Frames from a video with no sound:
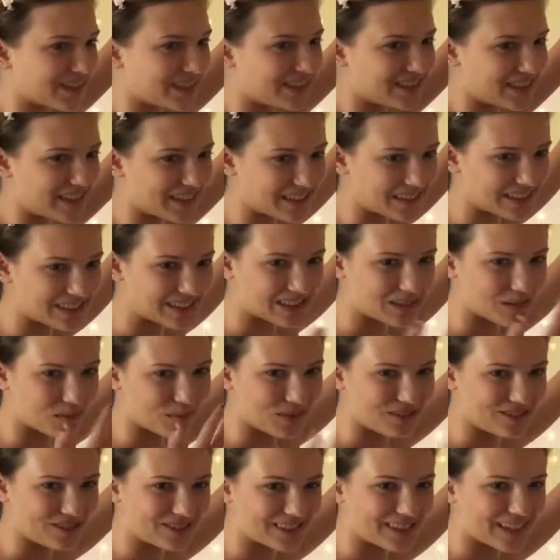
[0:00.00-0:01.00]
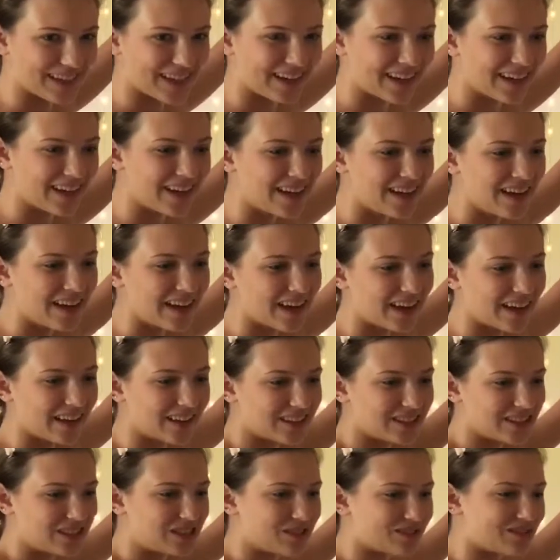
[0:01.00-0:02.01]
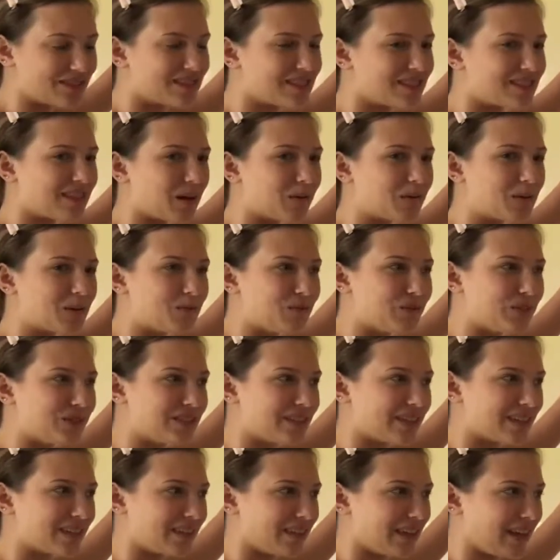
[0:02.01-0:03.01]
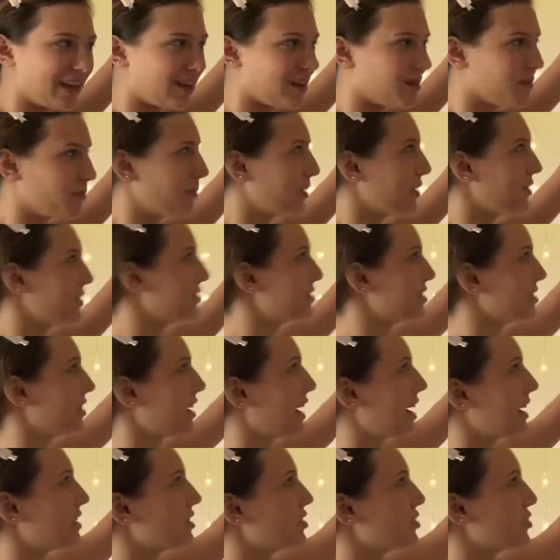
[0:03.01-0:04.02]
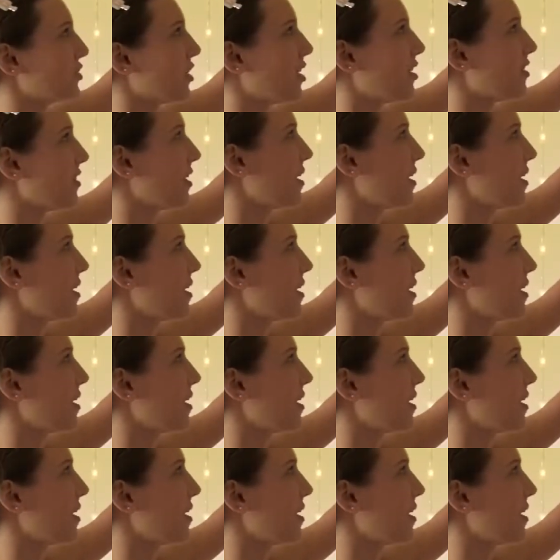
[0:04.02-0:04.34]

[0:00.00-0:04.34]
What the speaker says: and dance to music, and then she would stop the music and they had to pose and you had to draw